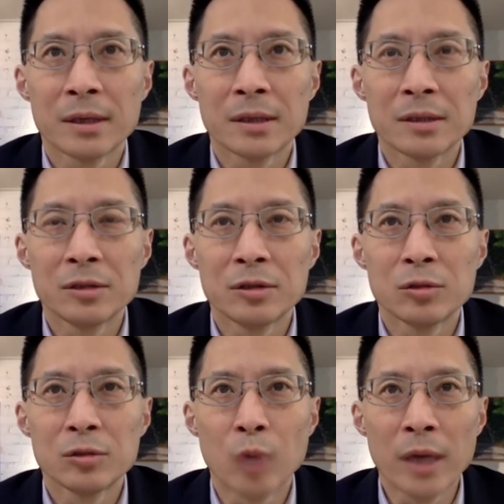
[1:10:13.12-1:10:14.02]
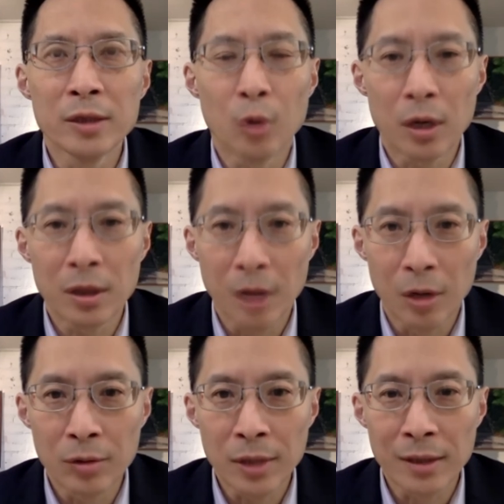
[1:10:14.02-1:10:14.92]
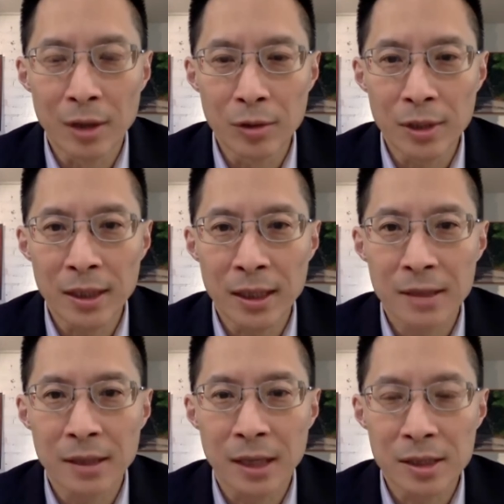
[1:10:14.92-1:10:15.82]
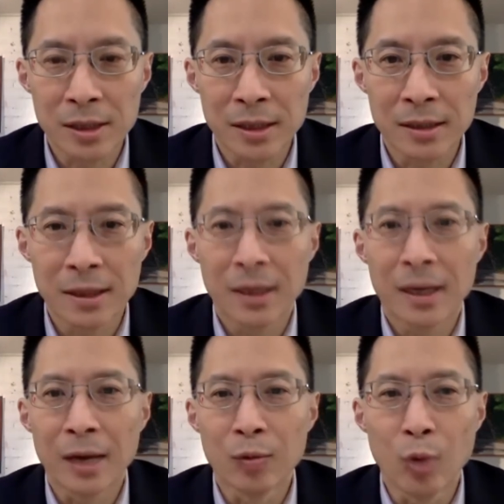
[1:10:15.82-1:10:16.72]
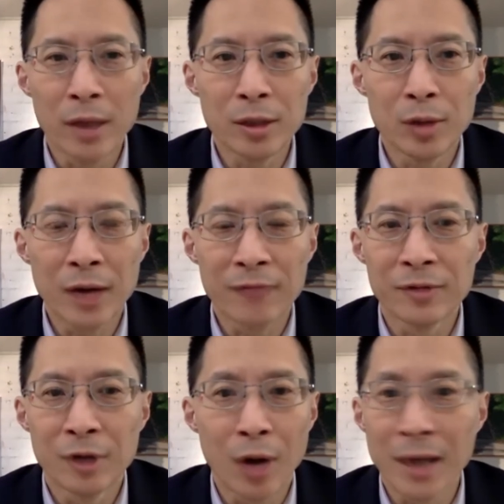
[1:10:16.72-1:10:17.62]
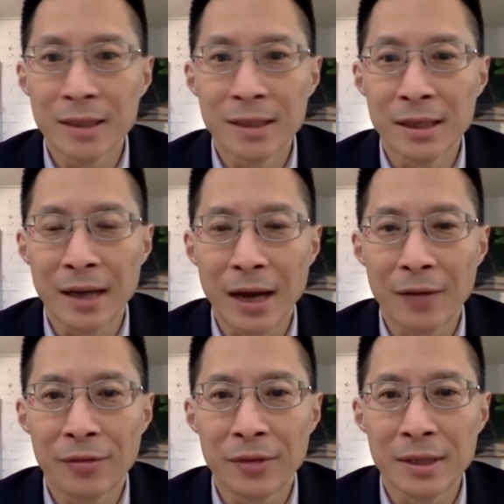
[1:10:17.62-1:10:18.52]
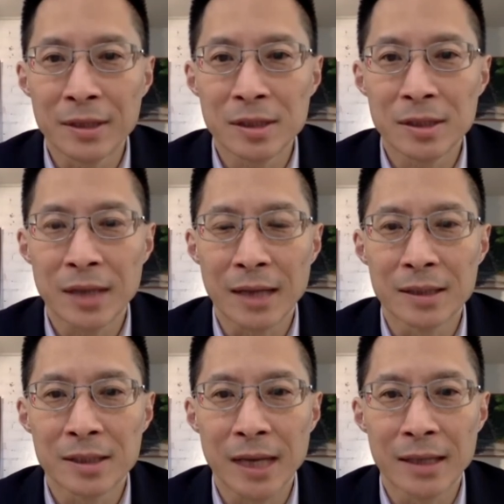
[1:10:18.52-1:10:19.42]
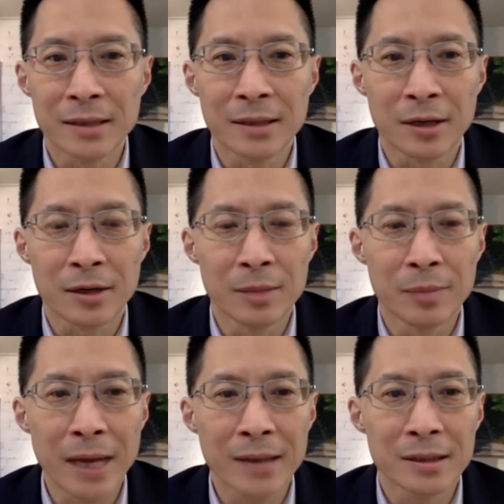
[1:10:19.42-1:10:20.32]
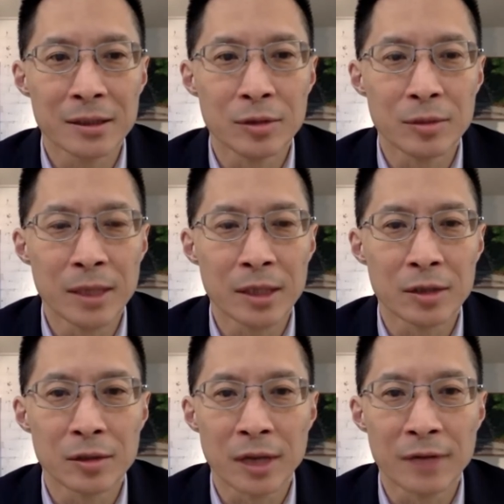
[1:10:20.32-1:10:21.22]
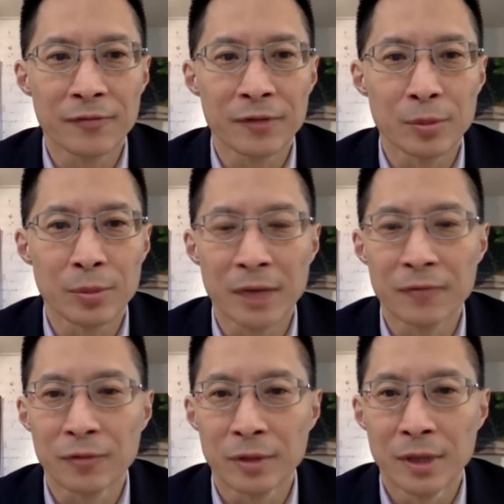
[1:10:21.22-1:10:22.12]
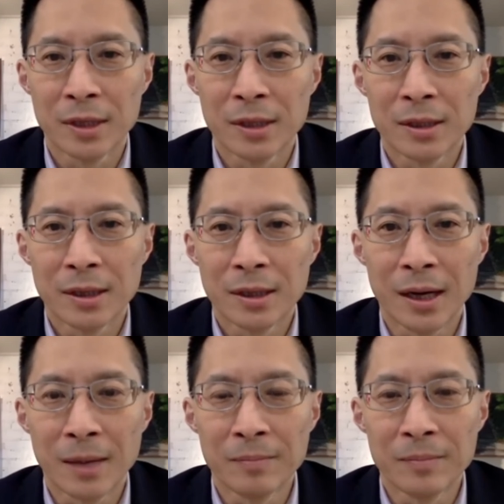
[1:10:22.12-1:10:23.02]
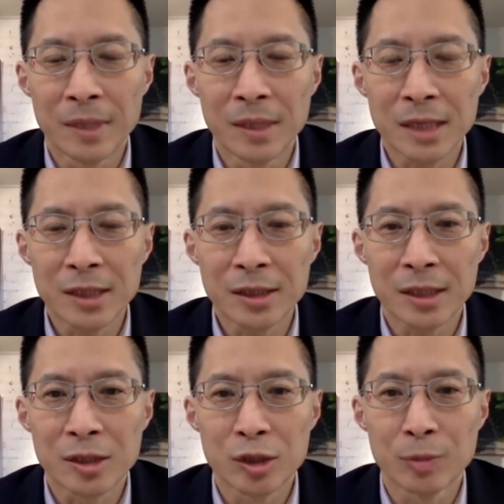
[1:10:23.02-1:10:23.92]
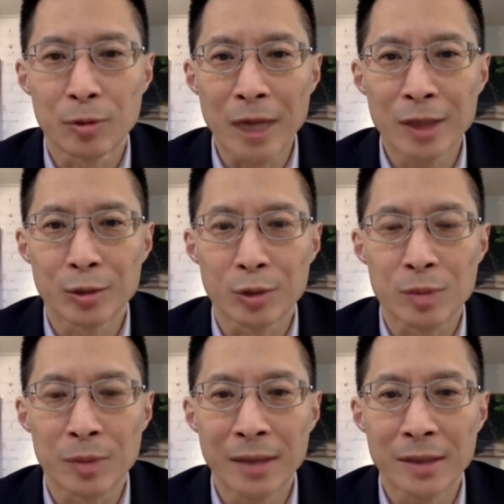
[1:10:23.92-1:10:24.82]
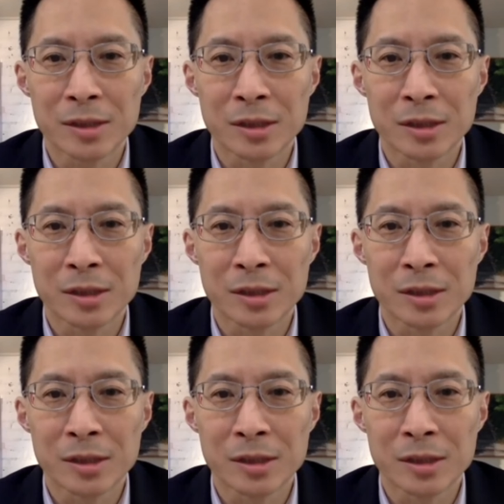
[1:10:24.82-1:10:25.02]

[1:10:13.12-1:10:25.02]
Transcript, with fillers: You, when you are alone and lonely and isolated, and when you have no idea how things got decided that are impacting you and making your life feel painful, um, it's actually a super rational response to